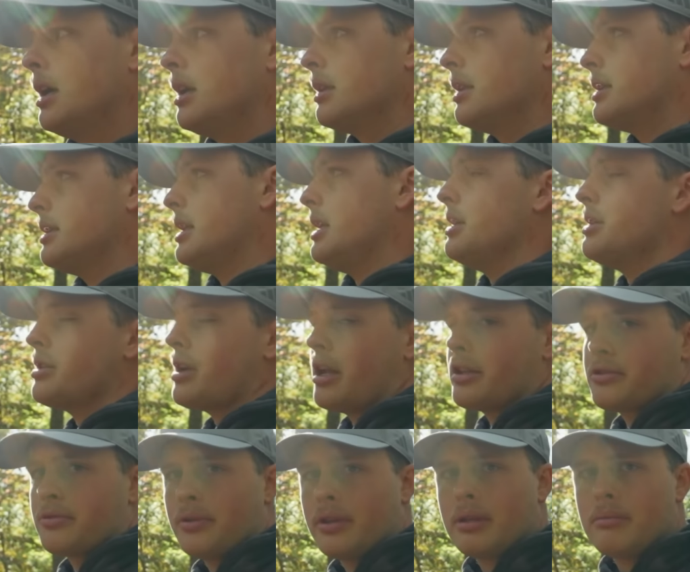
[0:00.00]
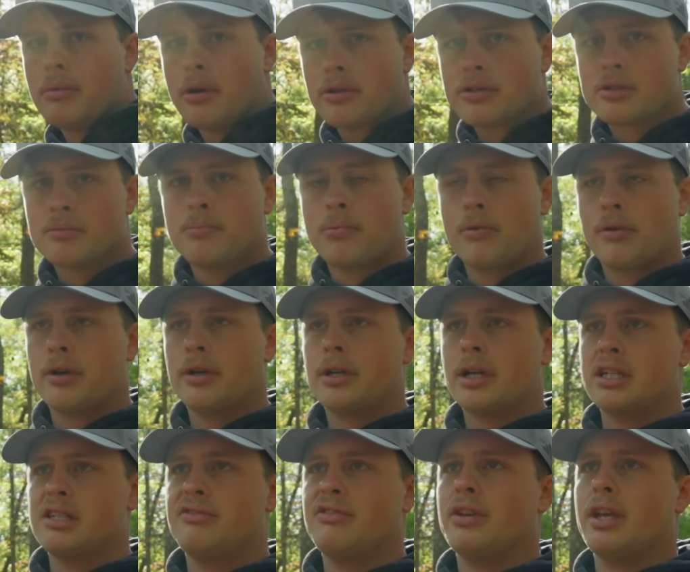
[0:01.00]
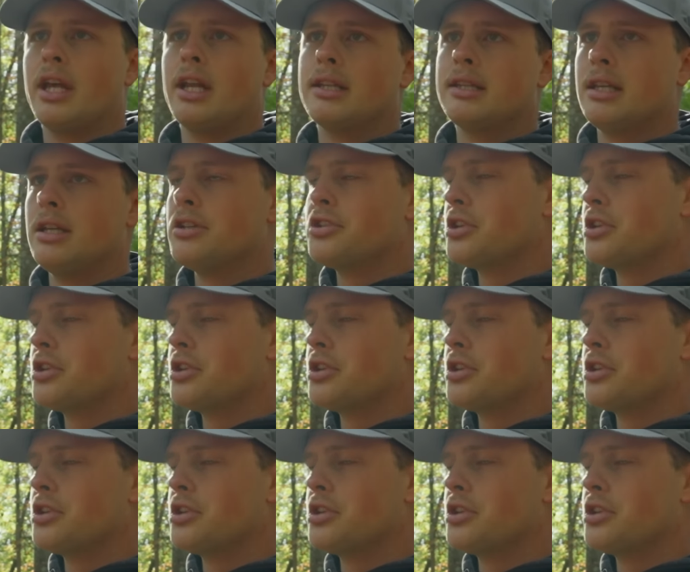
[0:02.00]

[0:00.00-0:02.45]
The tee shot's really the most important because if you get a tee